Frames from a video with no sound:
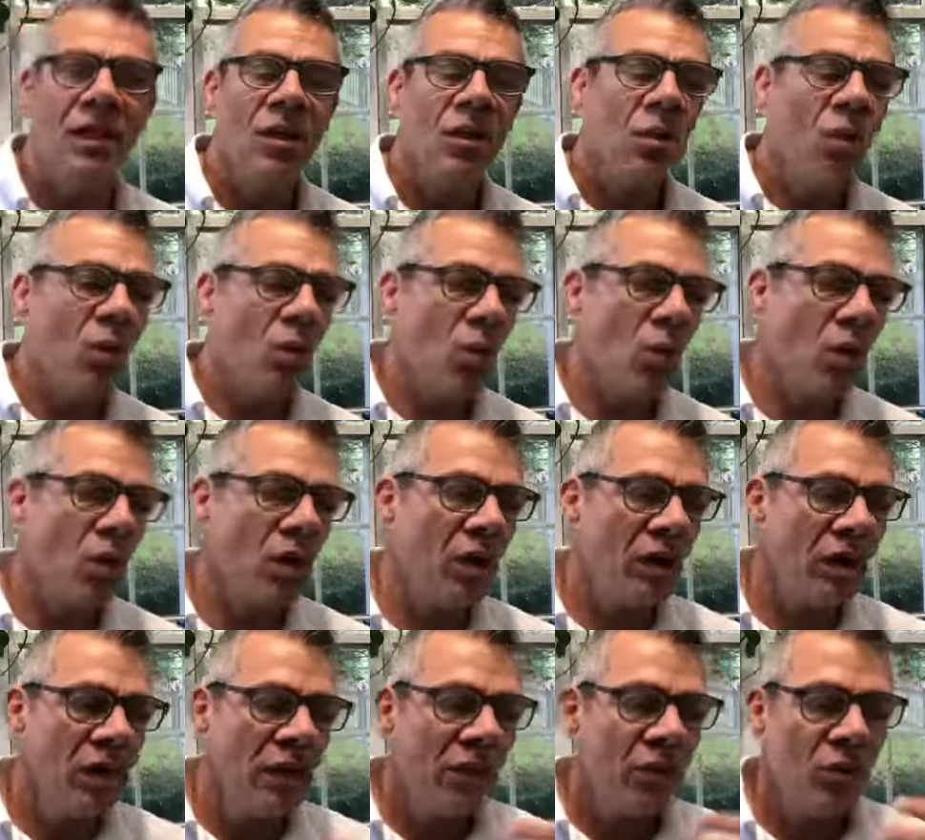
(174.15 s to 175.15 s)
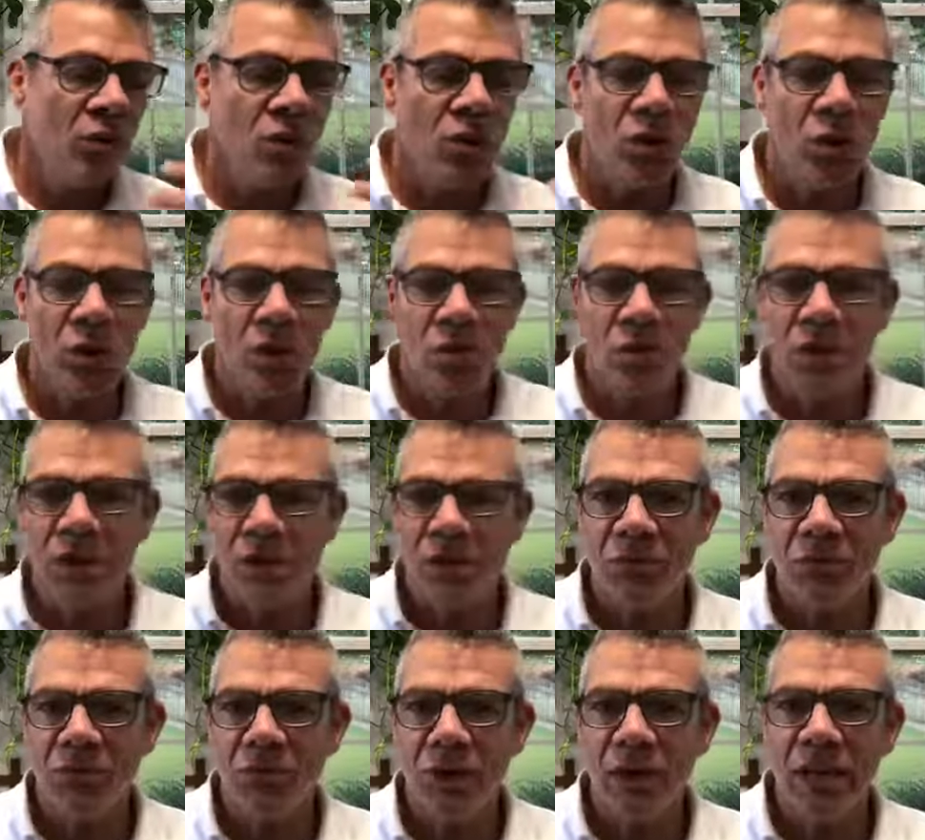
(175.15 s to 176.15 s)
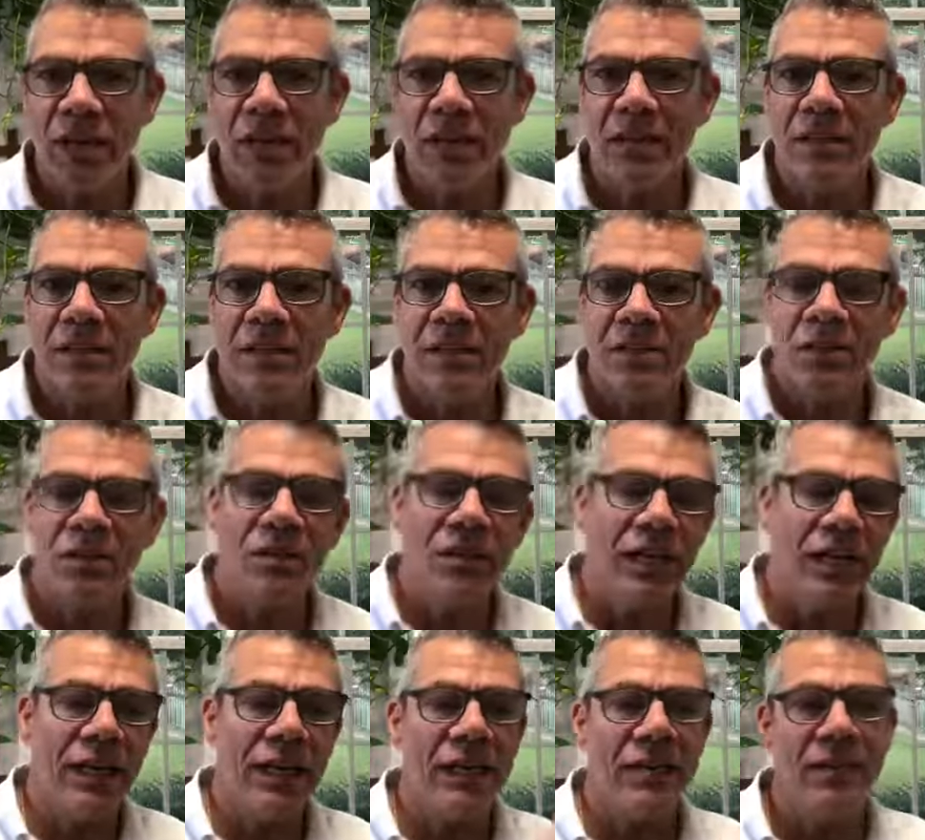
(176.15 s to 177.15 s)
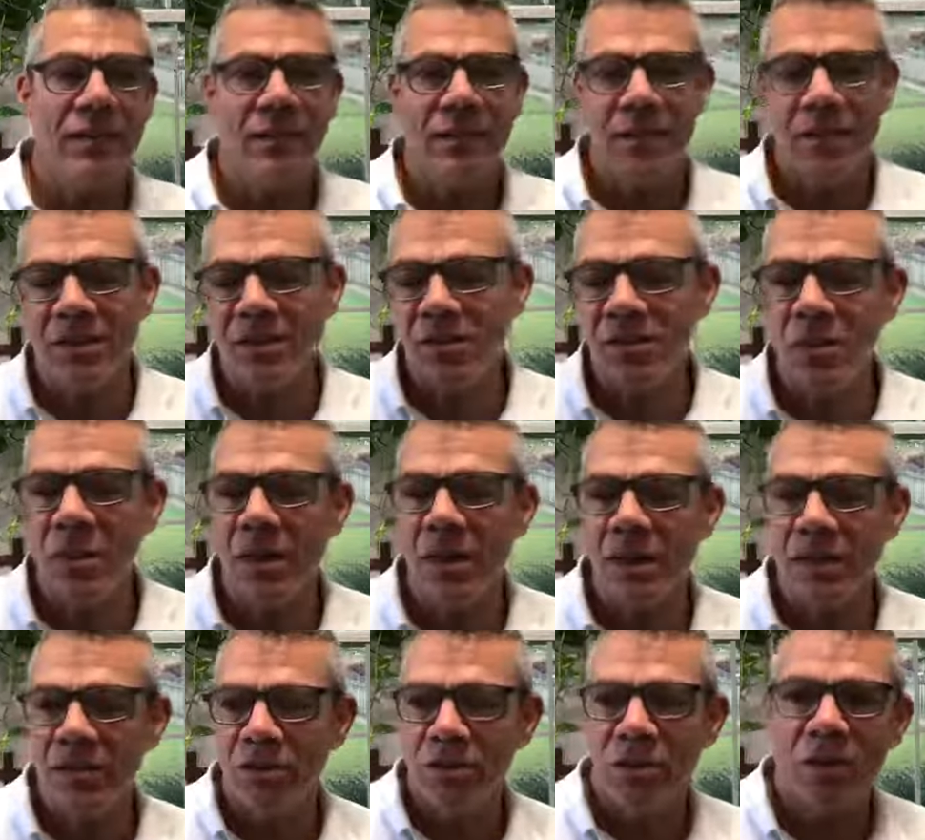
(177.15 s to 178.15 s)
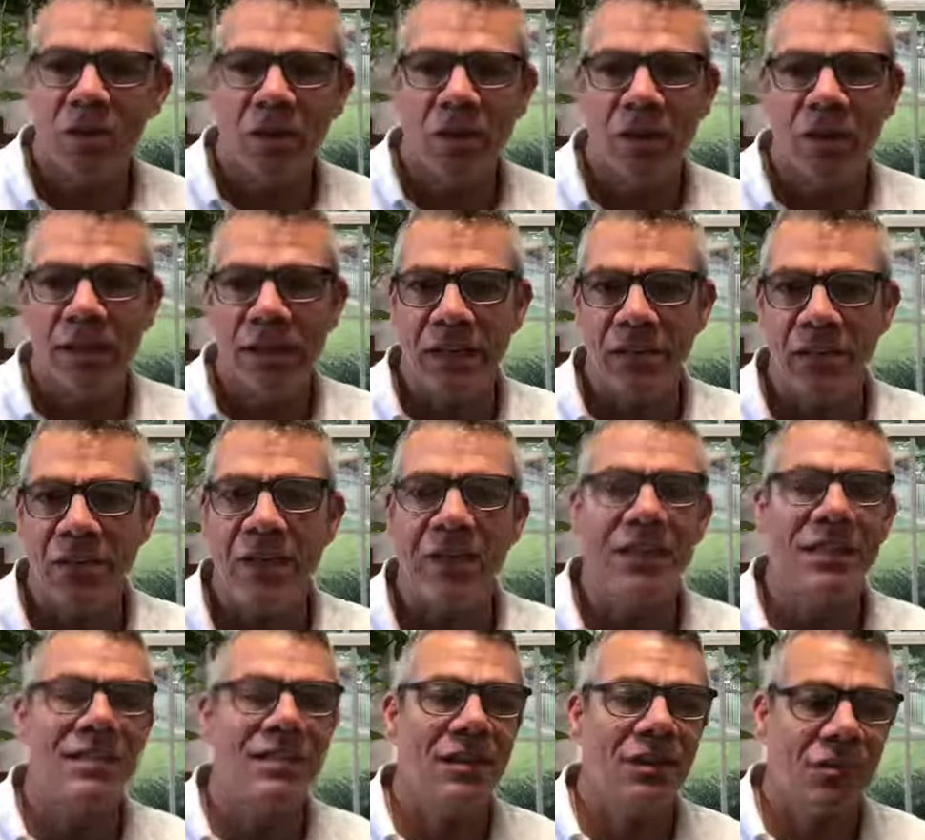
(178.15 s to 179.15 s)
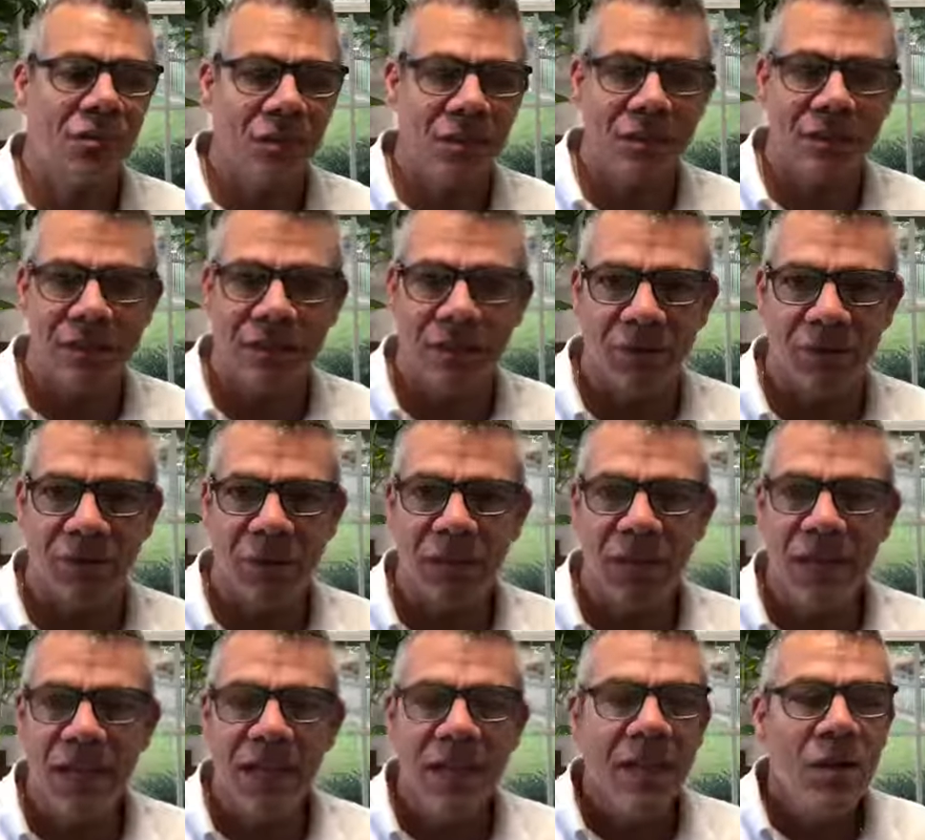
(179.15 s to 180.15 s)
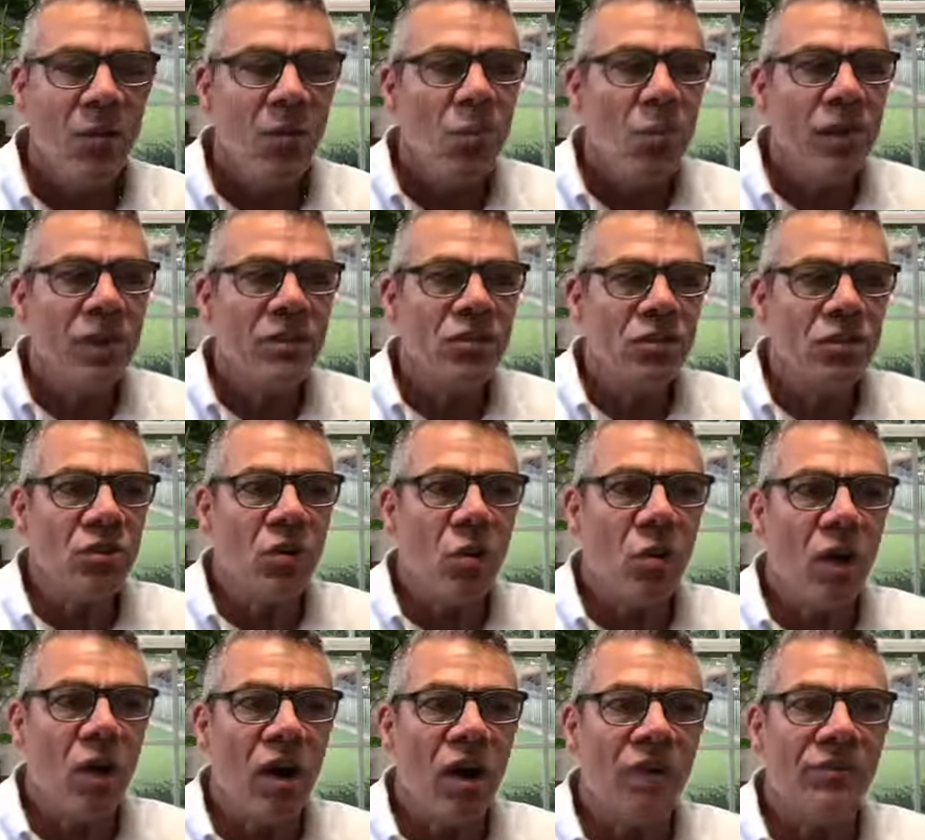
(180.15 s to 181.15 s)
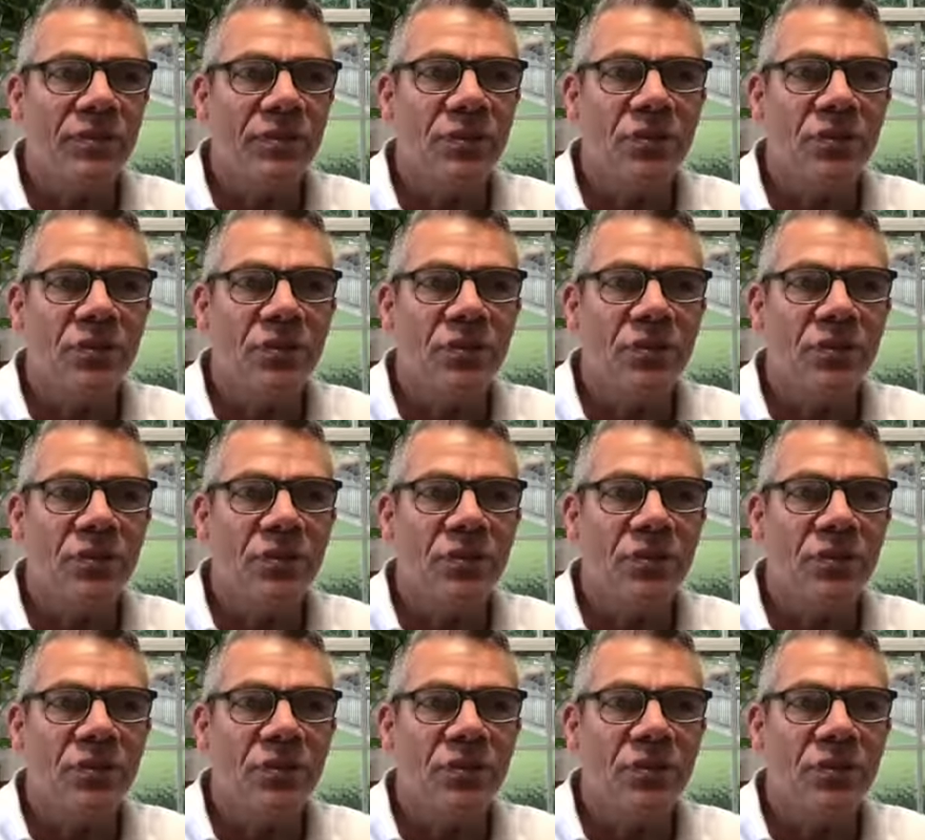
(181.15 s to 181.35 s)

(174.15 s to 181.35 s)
Or you go to meet a friend and they're late and guess what? You're all angry, et cetera, et cetera. We so often